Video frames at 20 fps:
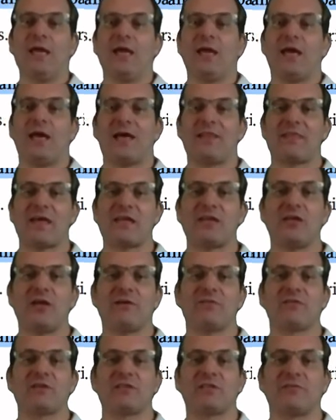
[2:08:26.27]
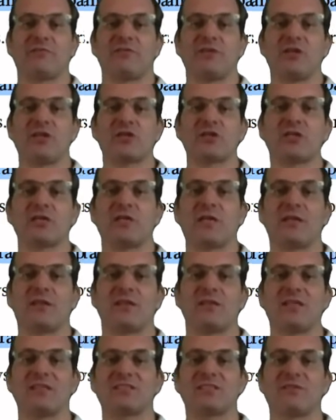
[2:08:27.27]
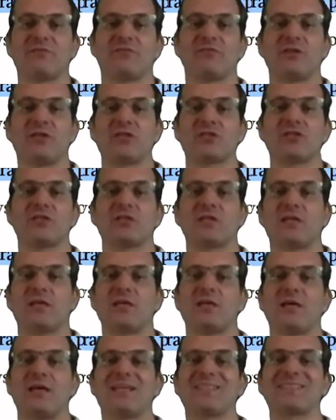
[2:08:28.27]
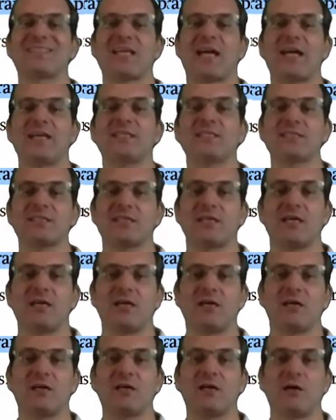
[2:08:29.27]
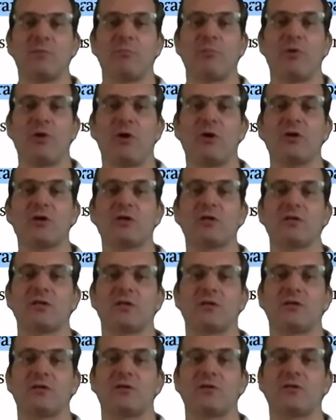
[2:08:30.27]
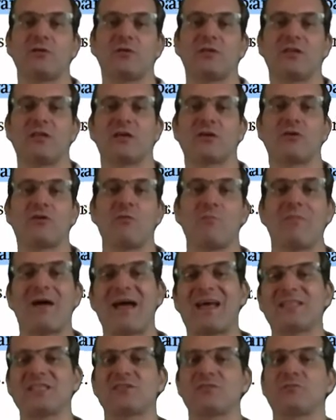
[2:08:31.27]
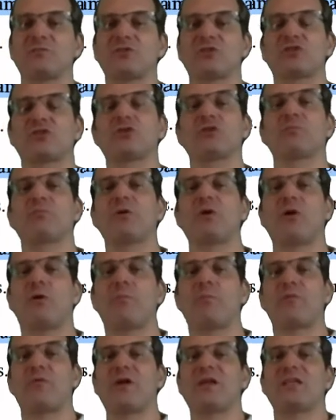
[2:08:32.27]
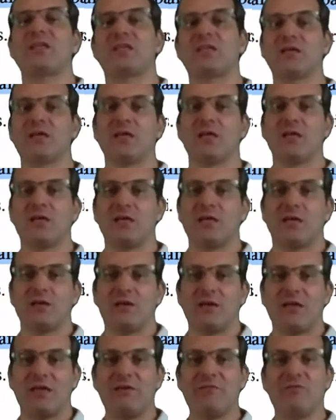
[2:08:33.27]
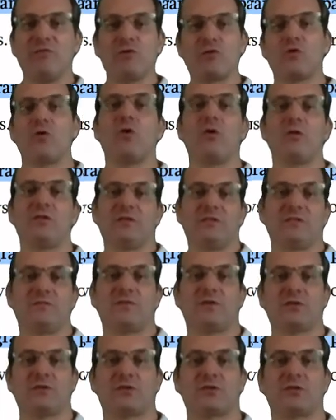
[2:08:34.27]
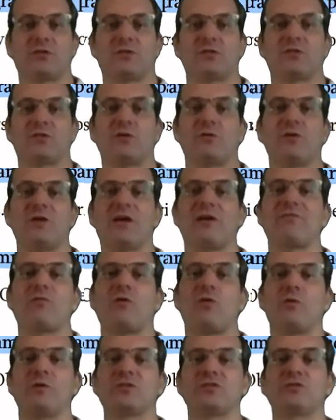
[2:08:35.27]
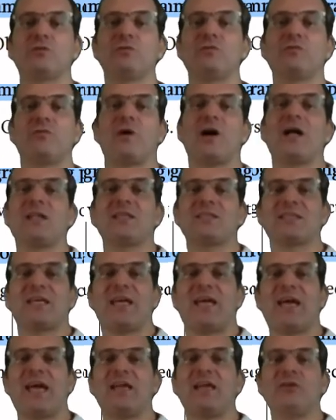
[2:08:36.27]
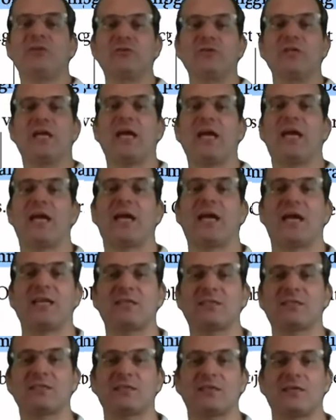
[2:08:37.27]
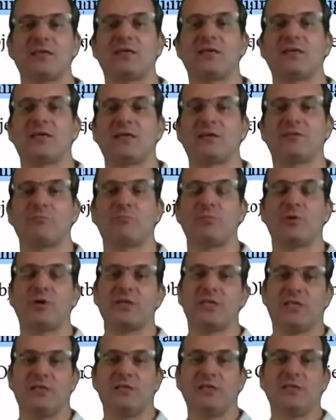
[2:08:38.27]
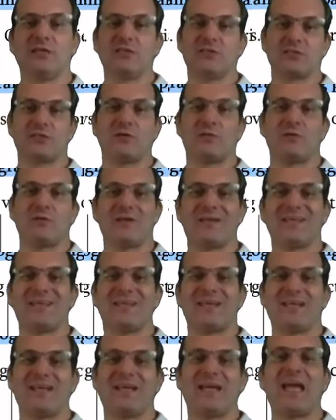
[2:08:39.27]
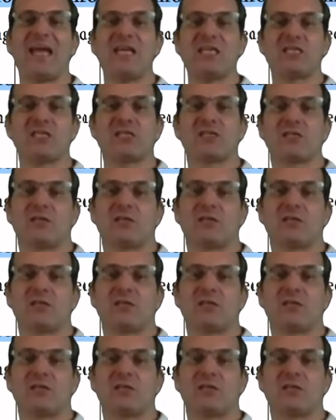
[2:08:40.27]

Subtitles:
And then you have the definition, and this definition assigns a block or the commands which should be operated if you call this function. So you have always two files, a header and the body. So h